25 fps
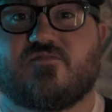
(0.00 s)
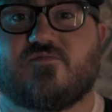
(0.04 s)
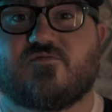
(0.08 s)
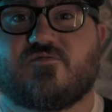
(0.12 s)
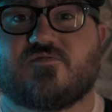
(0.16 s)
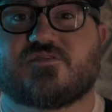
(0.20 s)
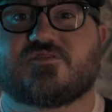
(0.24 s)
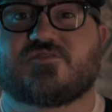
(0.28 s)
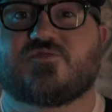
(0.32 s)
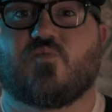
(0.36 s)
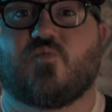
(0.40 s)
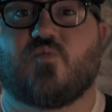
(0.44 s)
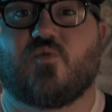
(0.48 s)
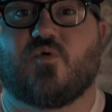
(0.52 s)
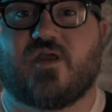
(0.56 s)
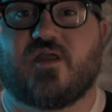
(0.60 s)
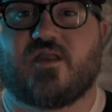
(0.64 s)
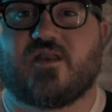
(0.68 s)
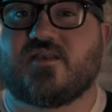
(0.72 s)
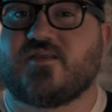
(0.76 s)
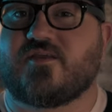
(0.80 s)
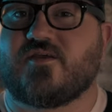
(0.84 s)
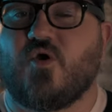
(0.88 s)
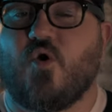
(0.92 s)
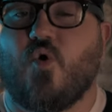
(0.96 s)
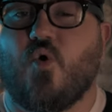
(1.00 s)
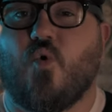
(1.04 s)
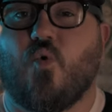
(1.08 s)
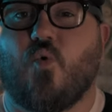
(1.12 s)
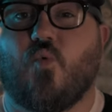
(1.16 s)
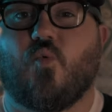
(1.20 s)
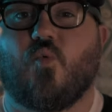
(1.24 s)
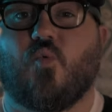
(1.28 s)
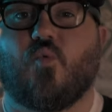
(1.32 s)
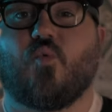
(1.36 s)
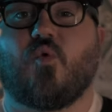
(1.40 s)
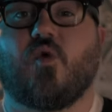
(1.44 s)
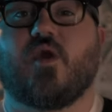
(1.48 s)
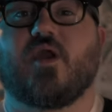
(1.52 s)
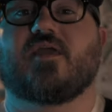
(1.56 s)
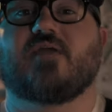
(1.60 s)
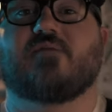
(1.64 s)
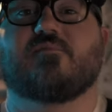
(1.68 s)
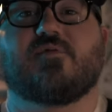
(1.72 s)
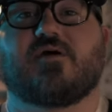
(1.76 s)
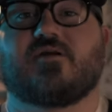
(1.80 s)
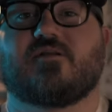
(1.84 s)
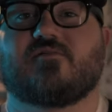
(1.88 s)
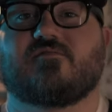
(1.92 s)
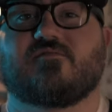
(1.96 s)
Louis went way
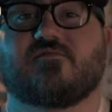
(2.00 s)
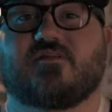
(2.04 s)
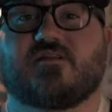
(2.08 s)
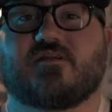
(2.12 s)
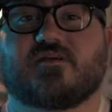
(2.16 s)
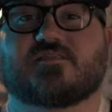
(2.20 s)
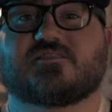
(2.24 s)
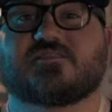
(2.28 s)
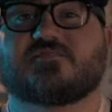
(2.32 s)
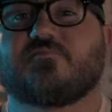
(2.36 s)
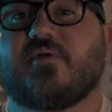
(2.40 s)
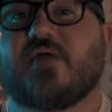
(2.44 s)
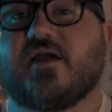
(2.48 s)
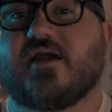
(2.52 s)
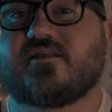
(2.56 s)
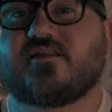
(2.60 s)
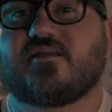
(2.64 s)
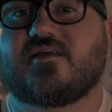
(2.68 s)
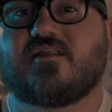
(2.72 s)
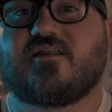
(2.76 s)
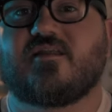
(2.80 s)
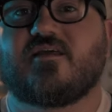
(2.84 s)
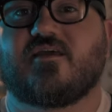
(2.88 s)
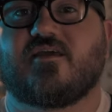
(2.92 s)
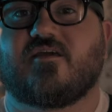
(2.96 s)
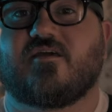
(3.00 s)
better than expected.